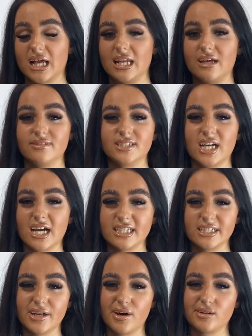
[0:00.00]
a leather
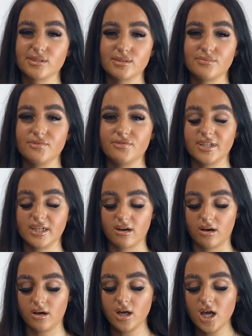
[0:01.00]
jacket or something
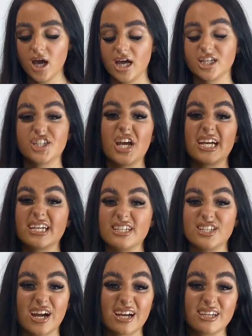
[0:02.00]
or a checkered
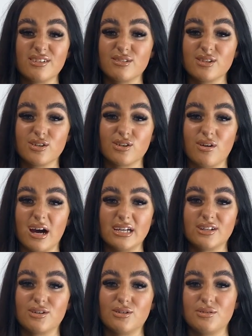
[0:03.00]
jacket would look
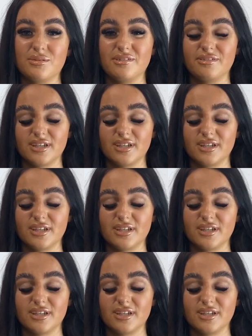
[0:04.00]
quite cool with